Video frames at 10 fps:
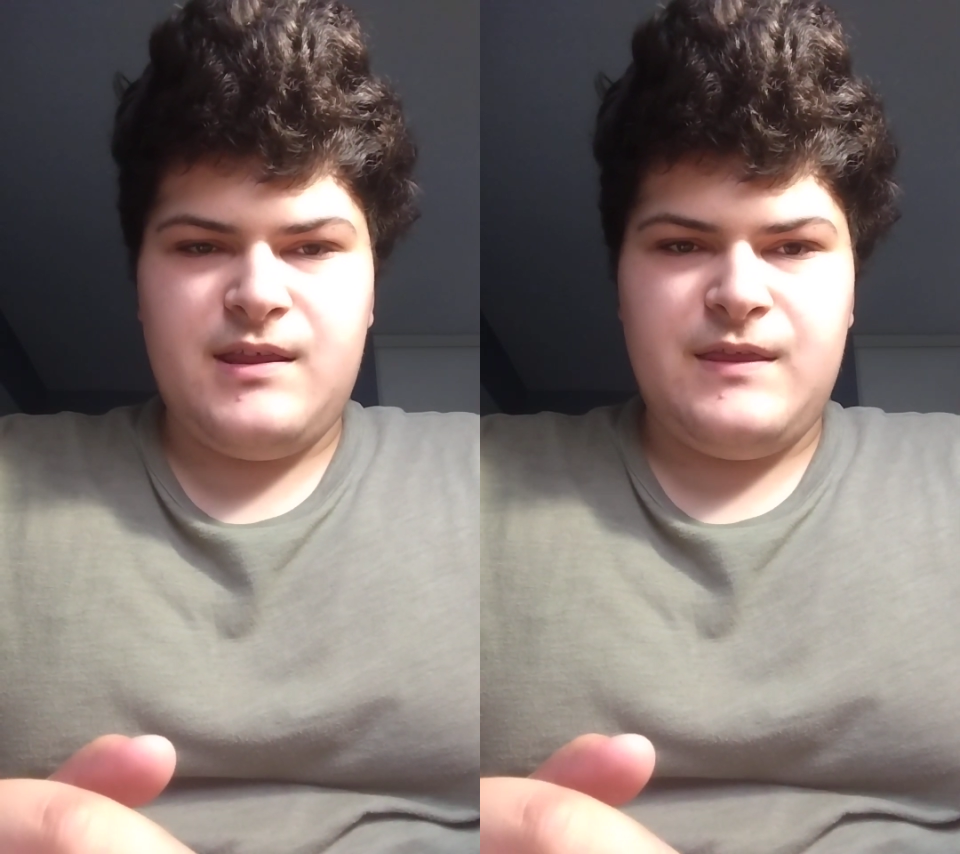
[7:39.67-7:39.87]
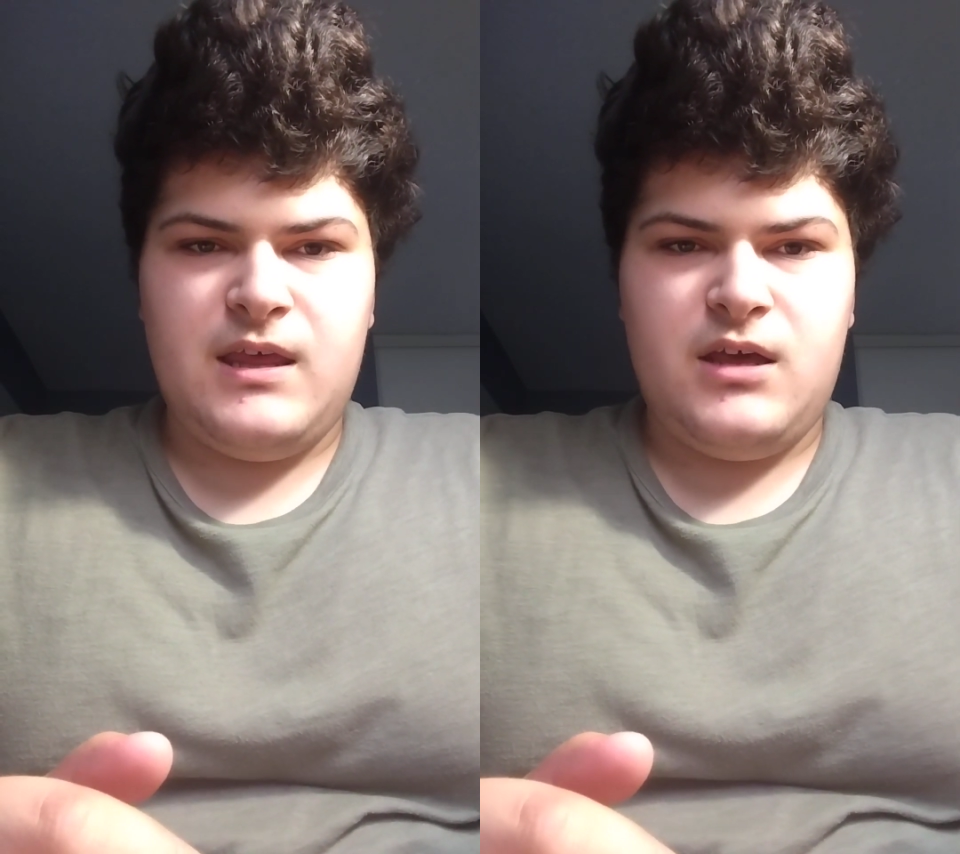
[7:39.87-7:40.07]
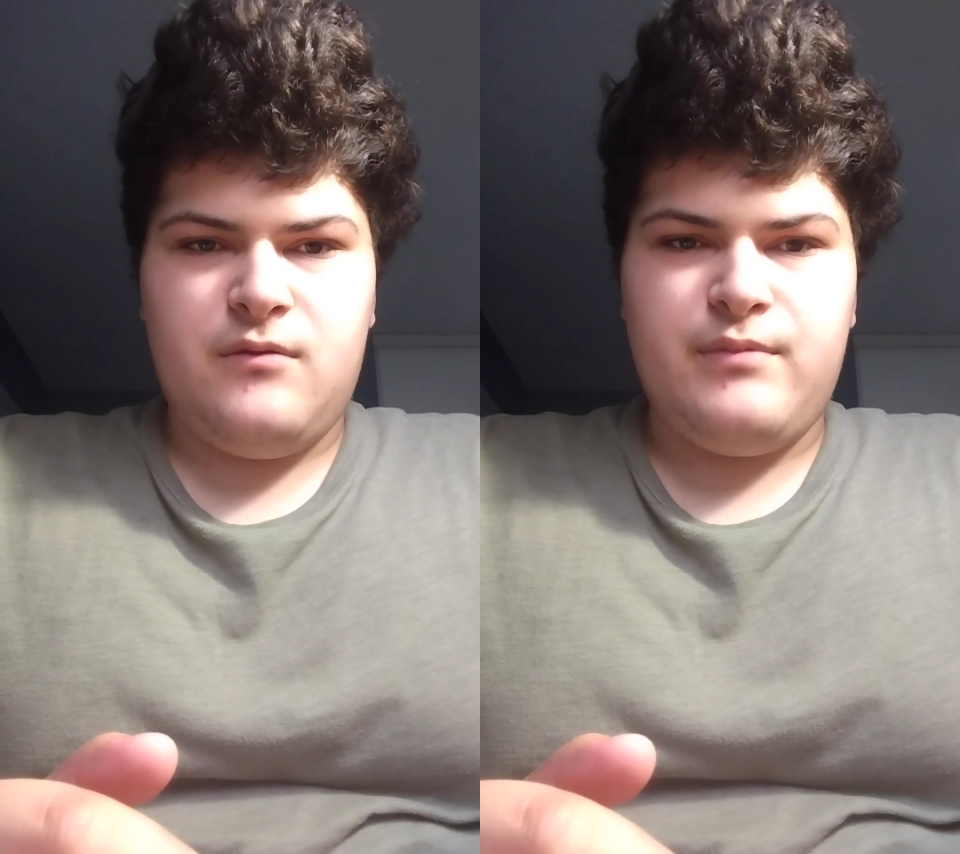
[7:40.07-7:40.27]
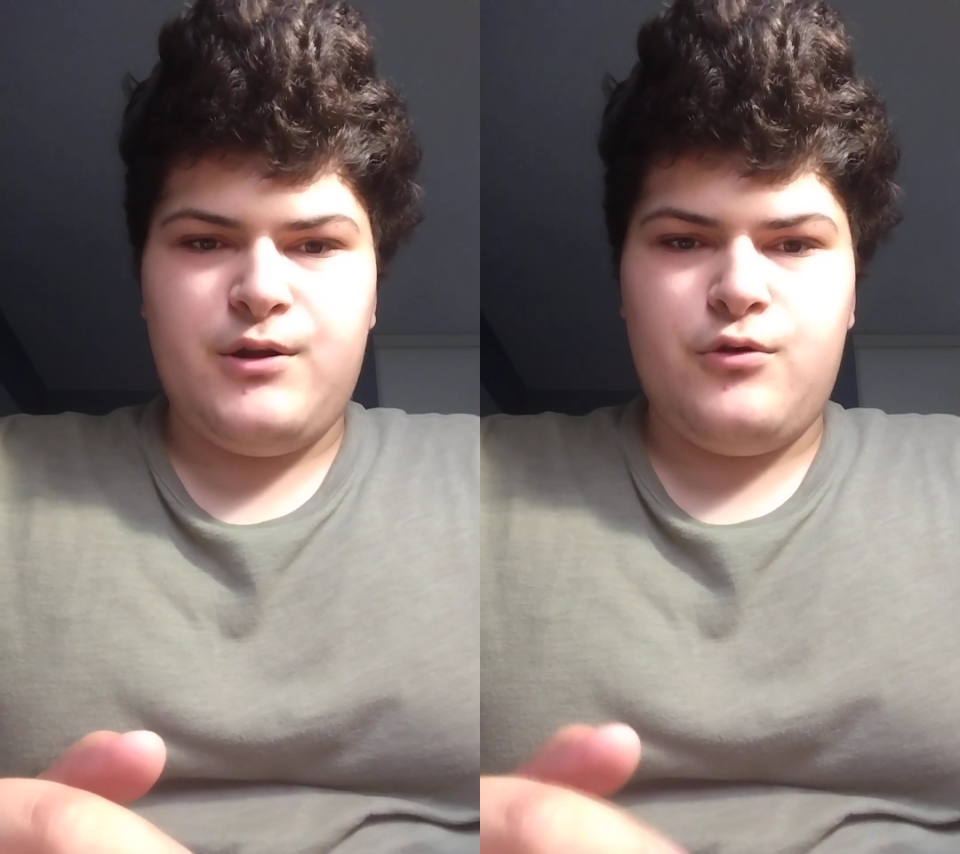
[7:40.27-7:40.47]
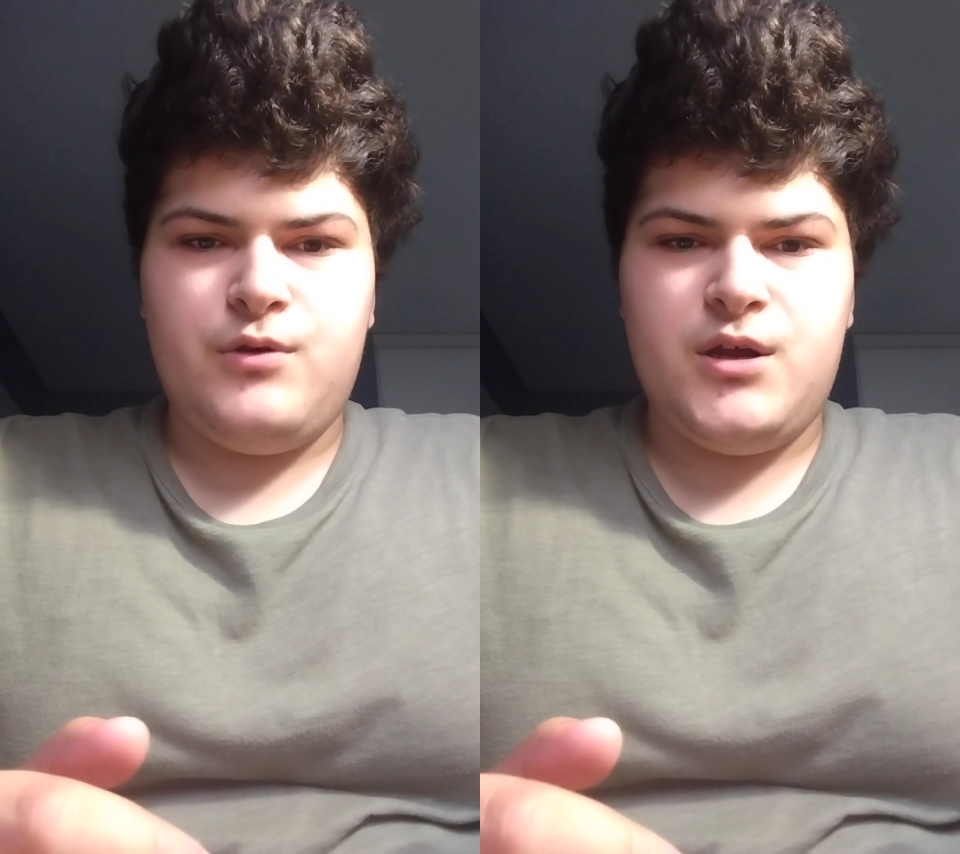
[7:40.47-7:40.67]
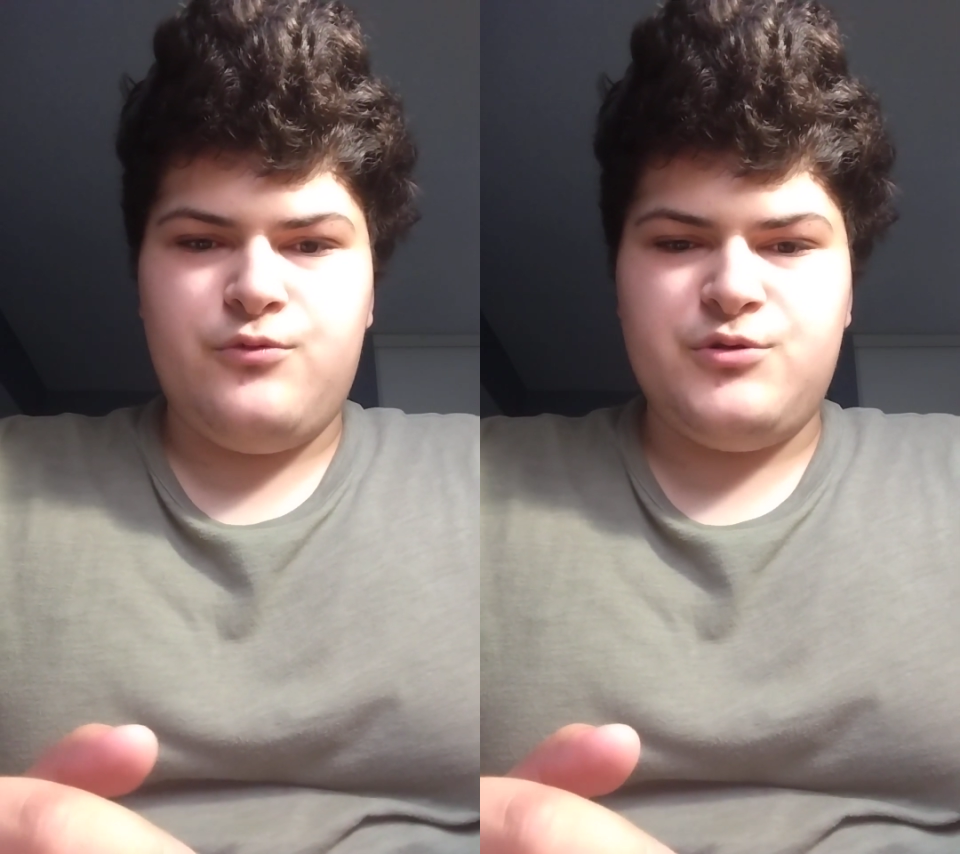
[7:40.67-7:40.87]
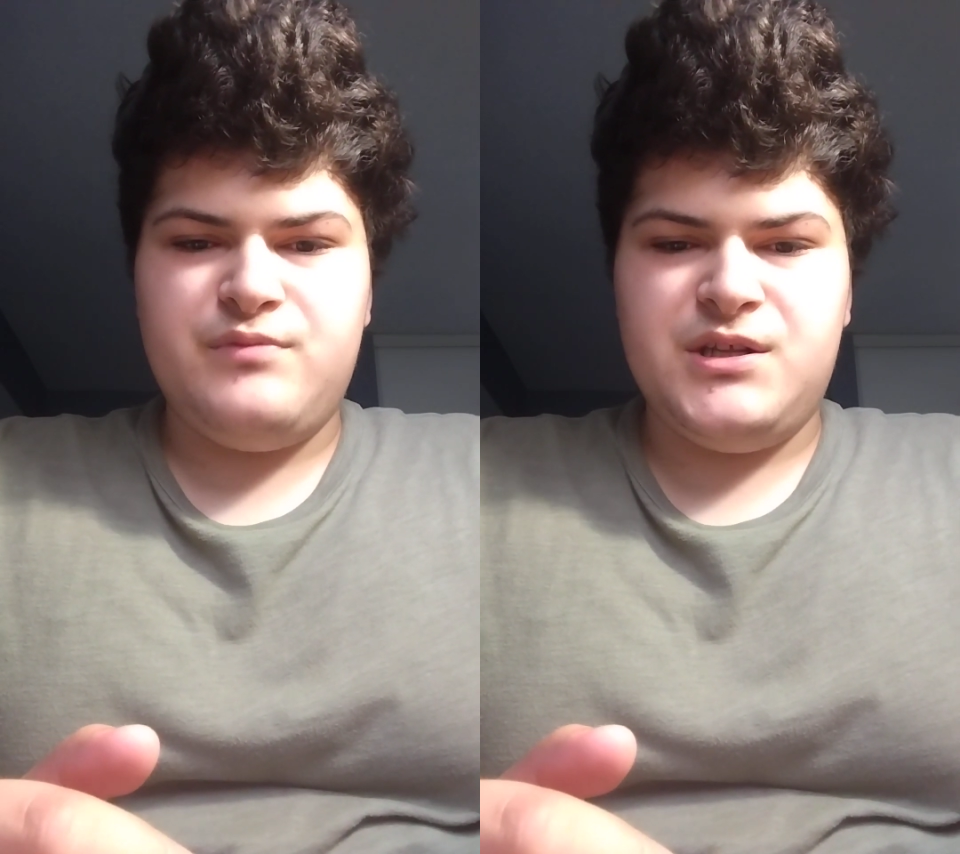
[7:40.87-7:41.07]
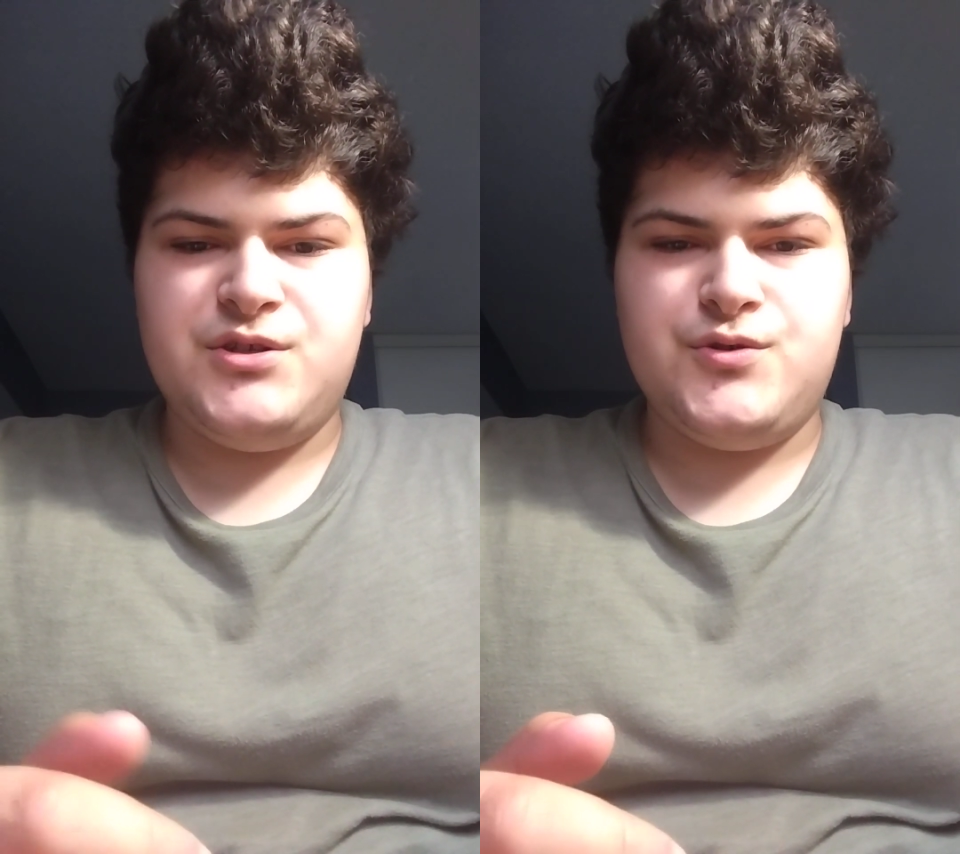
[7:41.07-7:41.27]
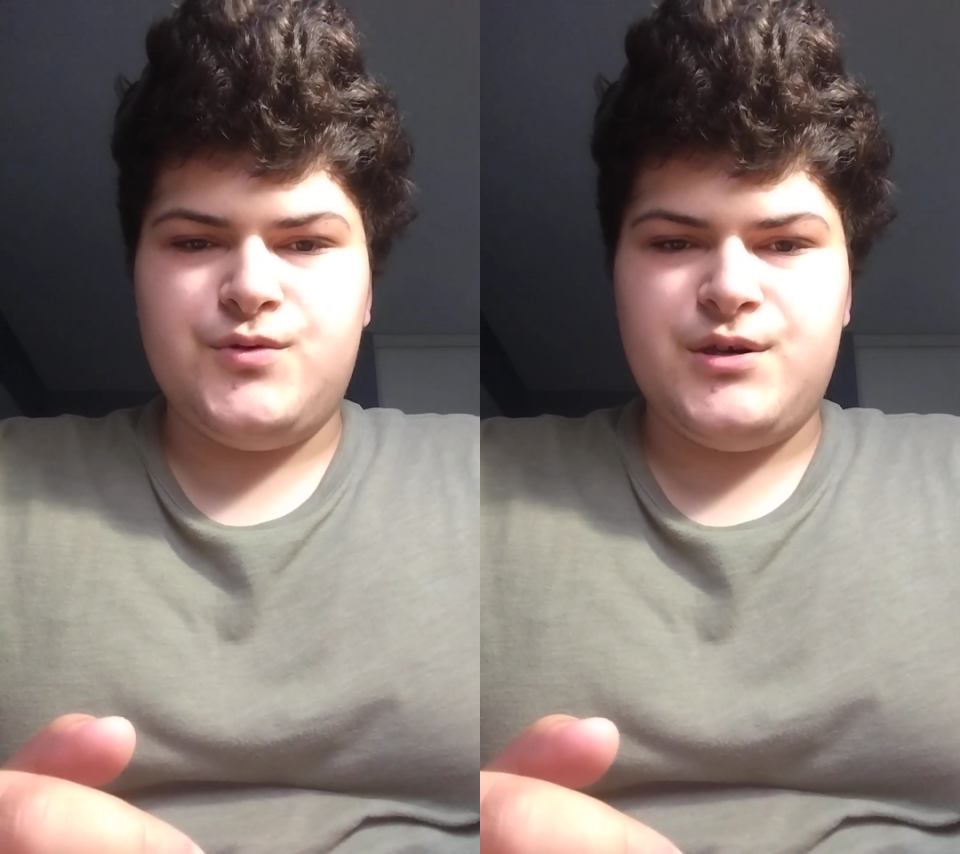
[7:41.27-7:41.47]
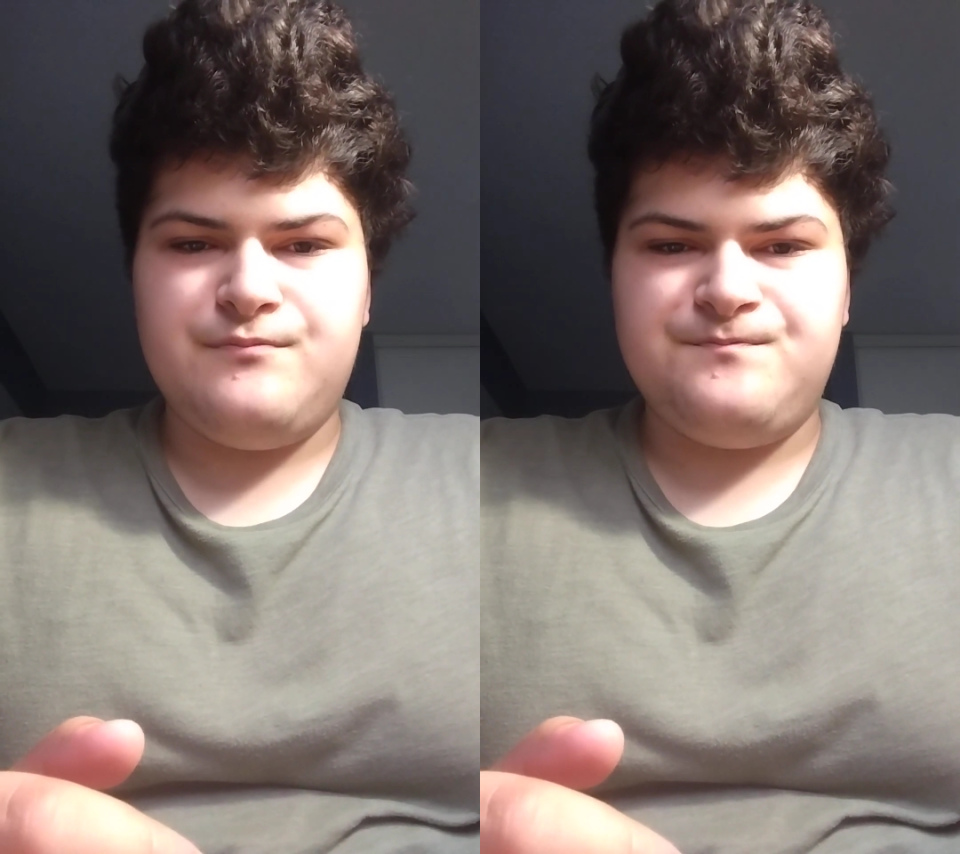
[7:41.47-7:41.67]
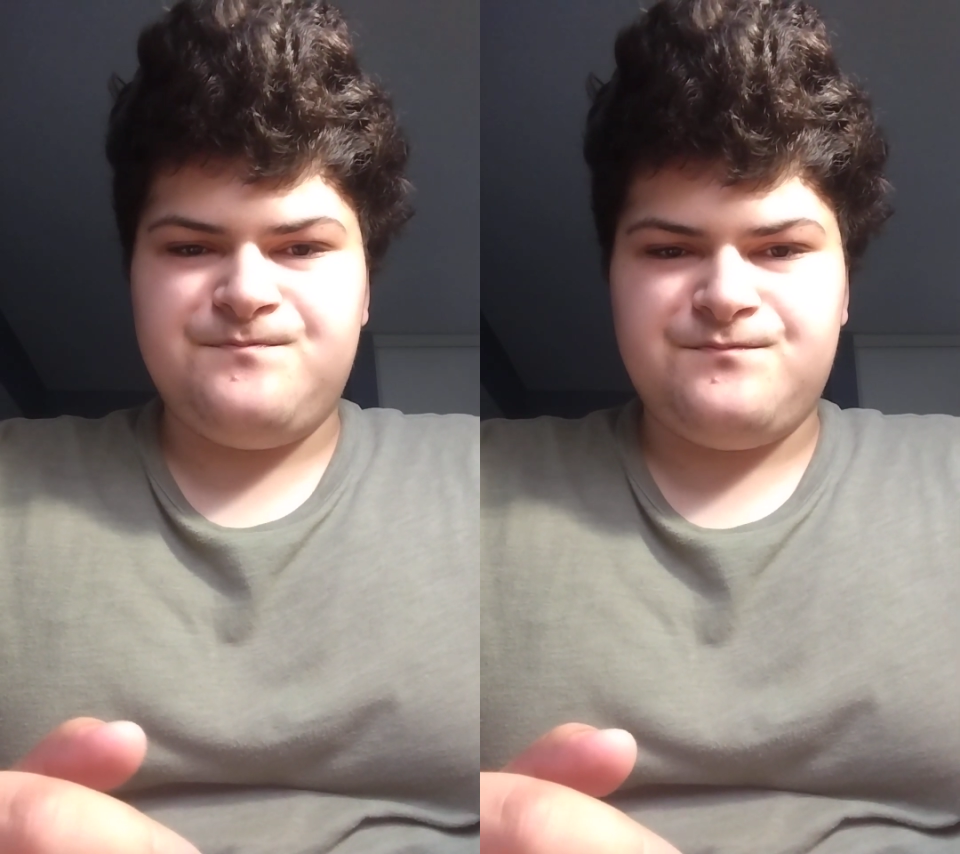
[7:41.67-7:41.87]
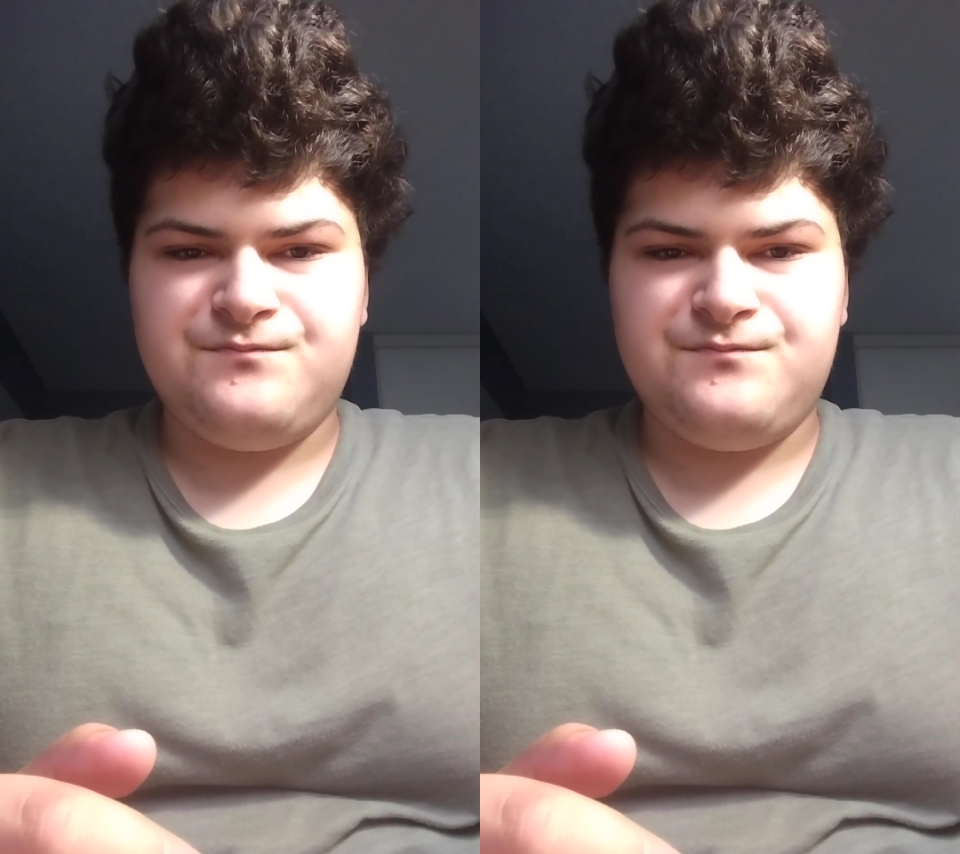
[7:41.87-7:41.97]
think a better way would be to